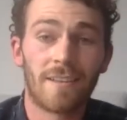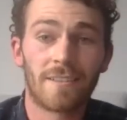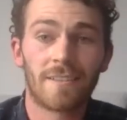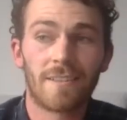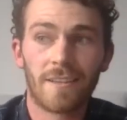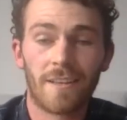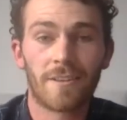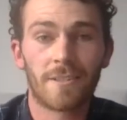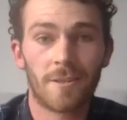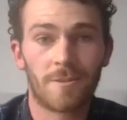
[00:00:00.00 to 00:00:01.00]
the other two,
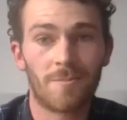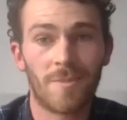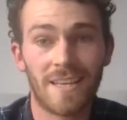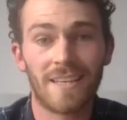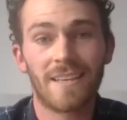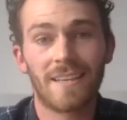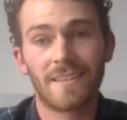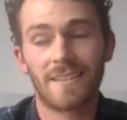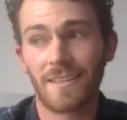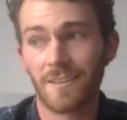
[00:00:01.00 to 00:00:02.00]
to me, didn't
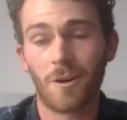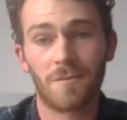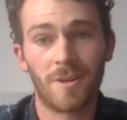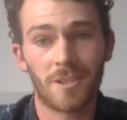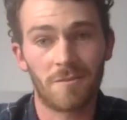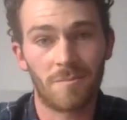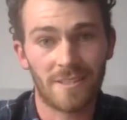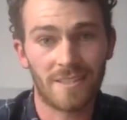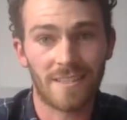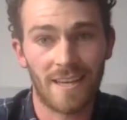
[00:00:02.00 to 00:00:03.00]
offer much of a business
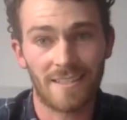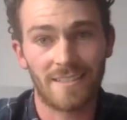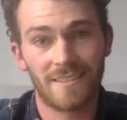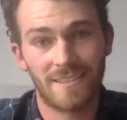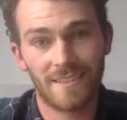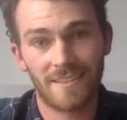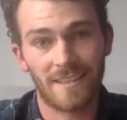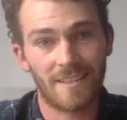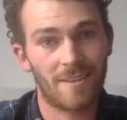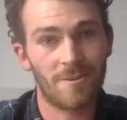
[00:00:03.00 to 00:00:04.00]
case.
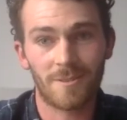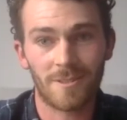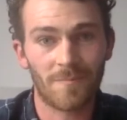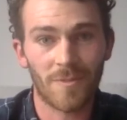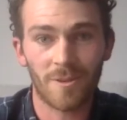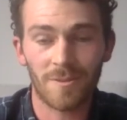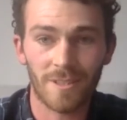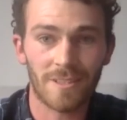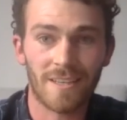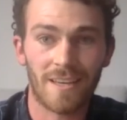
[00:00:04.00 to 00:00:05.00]
Who's going to
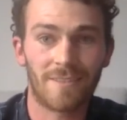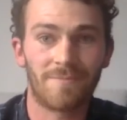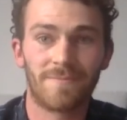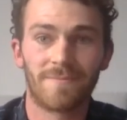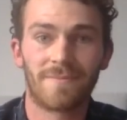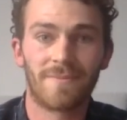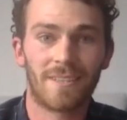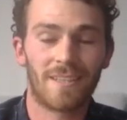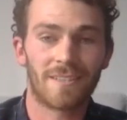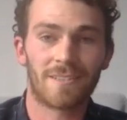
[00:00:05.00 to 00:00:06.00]
say,
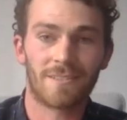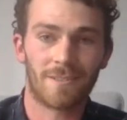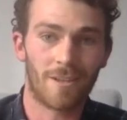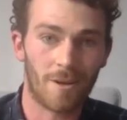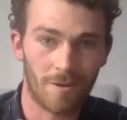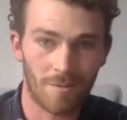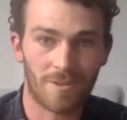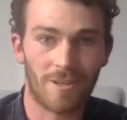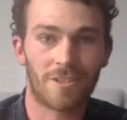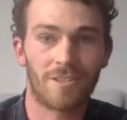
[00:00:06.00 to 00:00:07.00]
let's lower our
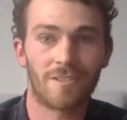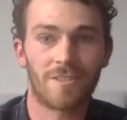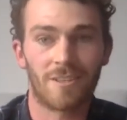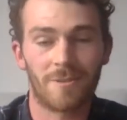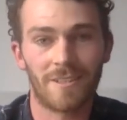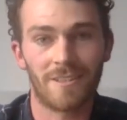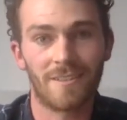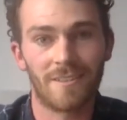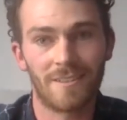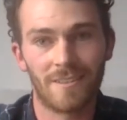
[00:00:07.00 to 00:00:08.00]
production so that we
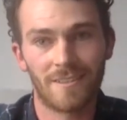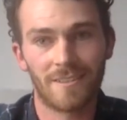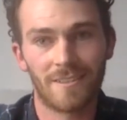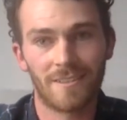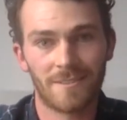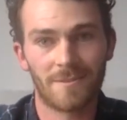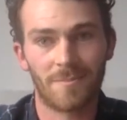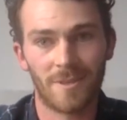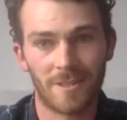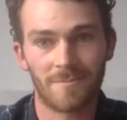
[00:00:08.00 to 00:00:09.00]
can
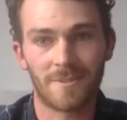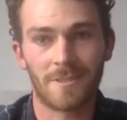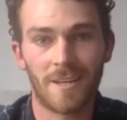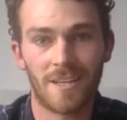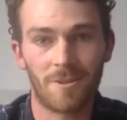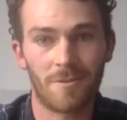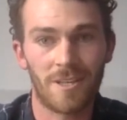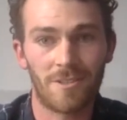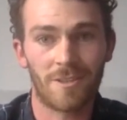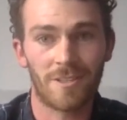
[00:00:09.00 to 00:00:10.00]
become sustainable? Whereas you could